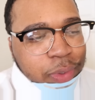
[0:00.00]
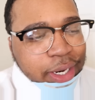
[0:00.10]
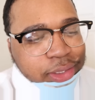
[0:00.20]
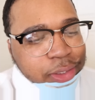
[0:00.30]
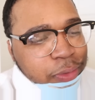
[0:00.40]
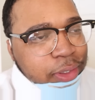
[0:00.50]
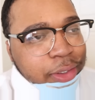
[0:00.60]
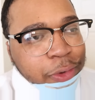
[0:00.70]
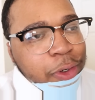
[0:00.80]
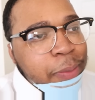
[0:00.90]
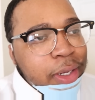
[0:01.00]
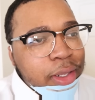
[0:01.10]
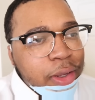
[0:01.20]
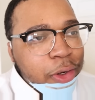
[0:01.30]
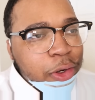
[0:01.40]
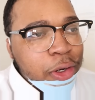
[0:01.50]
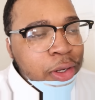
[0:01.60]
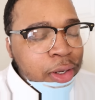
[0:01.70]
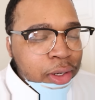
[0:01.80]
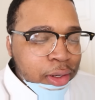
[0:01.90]
we actually don't think you're gonna make it at all.
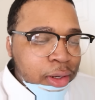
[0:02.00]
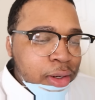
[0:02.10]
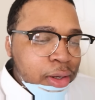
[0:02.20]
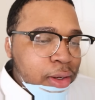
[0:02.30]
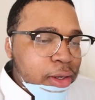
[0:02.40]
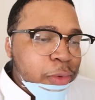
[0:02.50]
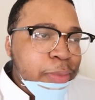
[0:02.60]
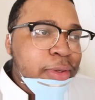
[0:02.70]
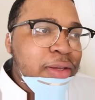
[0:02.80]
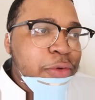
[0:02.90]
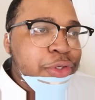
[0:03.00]
Uh, we believe you